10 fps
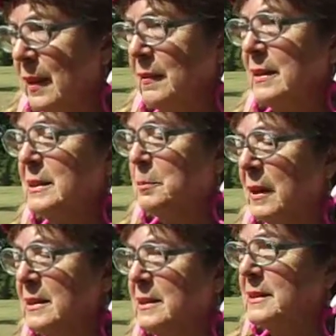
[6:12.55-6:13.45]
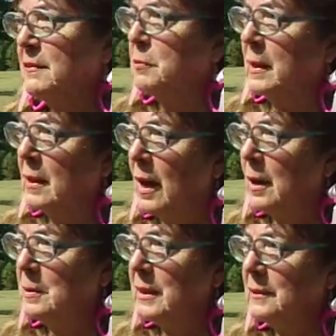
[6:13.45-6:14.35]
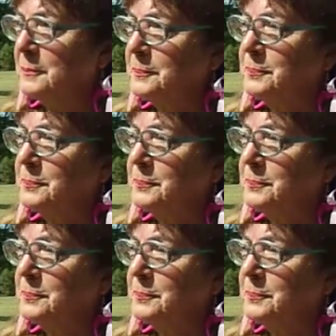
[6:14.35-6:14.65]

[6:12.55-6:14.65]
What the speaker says: and that's the basis of my comedy.